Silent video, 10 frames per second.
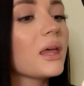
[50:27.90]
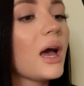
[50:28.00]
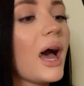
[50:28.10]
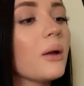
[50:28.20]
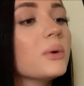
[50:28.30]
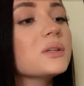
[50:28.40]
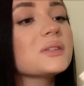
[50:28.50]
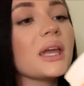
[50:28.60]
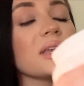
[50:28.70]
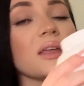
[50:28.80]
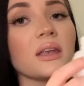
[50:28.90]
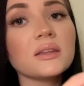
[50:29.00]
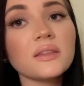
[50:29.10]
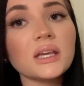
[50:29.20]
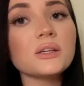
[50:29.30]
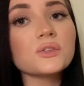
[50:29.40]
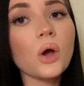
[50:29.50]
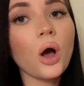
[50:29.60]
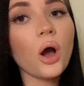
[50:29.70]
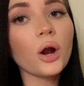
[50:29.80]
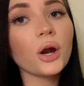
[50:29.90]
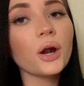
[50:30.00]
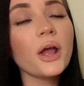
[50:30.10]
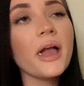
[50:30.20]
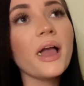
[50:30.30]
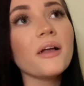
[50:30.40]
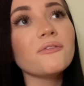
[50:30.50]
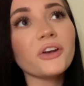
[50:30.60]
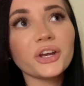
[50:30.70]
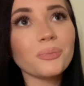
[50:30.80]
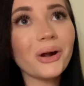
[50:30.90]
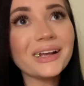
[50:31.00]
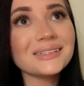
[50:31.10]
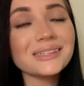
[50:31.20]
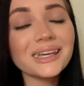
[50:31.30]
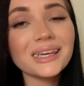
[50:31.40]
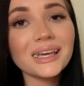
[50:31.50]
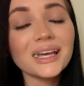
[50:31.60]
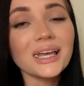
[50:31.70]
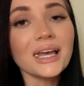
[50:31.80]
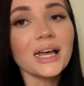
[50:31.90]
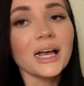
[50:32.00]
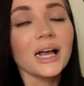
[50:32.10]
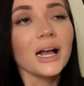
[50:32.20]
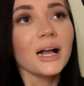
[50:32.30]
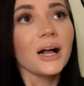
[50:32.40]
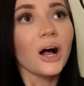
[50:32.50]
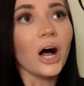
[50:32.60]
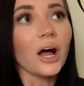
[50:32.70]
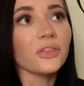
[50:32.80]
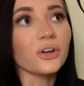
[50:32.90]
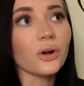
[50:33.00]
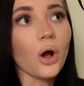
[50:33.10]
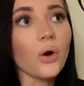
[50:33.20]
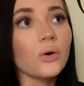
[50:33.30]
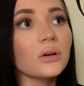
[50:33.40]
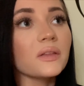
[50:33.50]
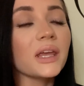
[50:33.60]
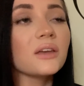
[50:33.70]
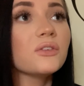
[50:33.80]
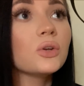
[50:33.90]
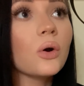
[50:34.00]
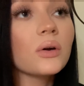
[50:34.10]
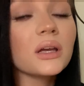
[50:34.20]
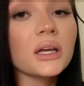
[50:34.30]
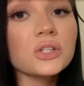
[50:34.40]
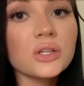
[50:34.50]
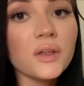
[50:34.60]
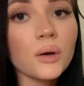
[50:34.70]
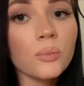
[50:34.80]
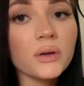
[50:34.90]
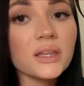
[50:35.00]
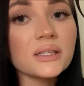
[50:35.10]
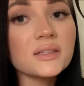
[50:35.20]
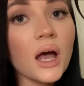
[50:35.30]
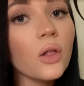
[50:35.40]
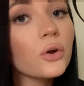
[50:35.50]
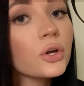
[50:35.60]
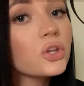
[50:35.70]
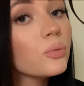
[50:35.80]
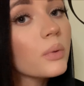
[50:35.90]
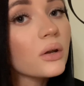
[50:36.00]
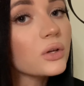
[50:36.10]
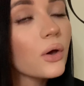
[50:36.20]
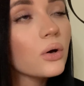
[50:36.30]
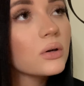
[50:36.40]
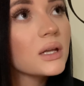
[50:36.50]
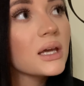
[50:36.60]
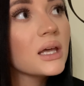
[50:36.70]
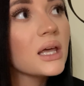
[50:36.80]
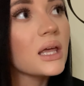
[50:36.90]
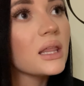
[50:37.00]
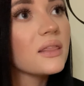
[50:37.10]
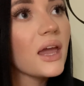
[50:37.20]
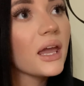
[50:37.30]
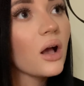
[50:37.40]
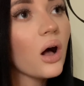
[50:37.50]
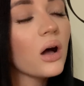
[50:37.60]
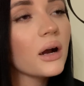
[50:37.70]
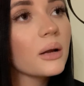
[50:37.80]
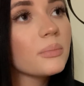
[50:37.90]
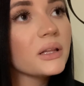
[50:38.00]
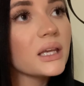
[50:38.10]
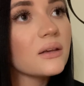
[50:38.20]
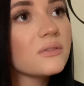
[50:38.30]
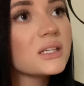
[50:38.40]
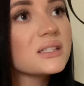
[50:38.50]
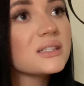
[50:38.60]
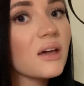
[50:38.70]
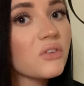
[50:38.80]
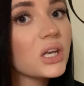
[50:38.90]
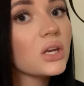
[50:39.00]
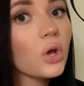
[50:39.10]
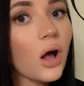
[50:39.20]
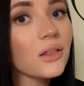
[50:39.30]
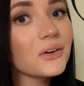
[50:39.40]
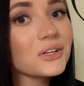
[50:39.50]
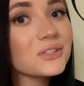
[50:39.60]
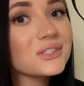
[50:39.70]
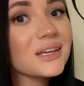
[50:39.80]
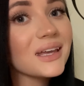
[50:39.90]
I will say that these are very pricey on their own. Like, if you don't catch them with a sale or coupon code, they are, I believe, $70.